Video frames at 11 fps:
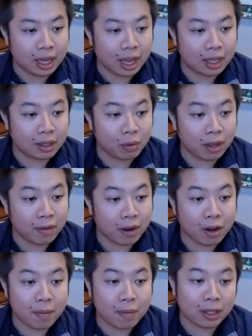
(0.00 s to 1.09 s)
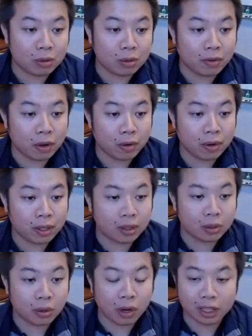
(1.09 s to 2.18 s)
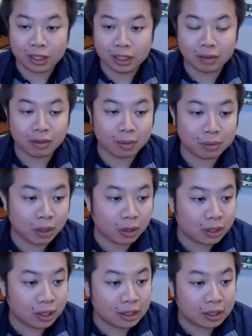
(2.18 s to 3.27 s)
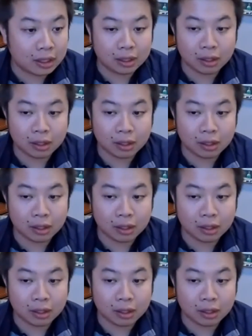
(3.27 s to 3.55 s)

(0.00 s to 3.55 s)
And we very much look forward to questions from the audience.